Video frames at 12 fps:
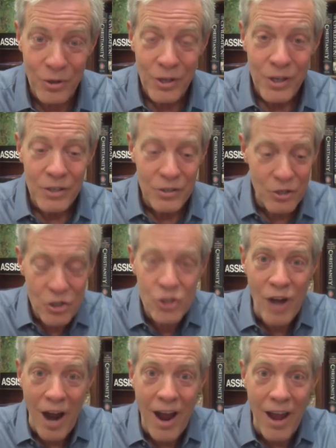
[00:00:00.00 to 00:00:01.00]
to
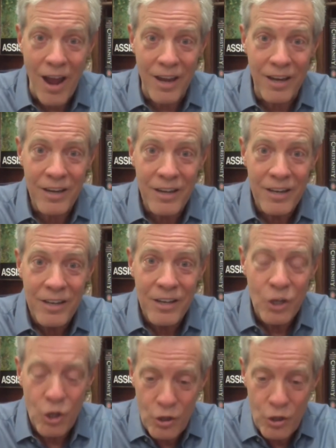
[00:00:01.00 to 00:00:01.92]
shine good